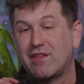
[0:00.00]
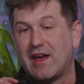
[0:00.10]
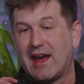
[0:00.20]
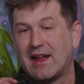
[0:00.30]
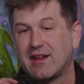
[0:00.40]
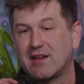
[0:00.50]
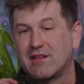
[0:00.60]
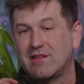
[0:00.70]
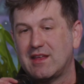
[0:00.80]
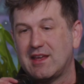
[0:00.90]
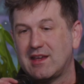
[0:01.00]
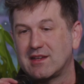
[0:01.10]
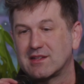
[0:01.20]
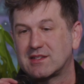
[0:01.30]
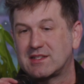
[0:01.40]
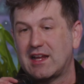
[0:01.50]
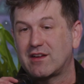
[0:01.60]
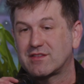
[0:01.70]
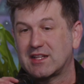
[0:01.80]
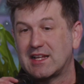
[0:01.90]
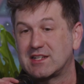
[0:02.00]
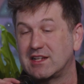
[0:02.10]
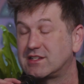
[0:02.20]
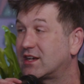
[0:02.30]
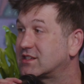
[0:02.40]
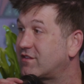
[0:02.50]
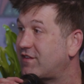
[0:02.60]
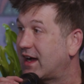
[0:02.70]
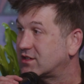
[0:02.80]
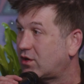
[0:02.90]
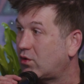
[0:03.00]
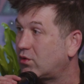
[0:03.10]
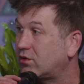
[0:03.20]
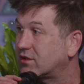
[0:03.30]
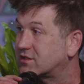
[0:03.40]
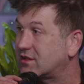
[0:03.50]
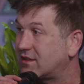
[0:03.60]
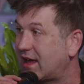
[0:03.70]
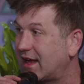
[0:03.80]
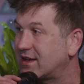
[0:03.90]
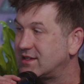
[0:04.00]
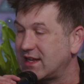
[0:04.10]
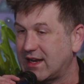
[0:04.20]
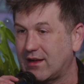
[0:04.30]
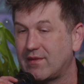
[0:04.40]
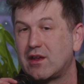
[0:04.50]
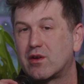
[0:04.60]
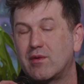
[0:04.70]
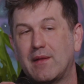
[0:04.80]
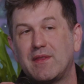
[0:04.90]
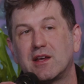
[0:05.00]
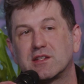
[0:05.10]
that the state of Celestia does in fact hold that data, right?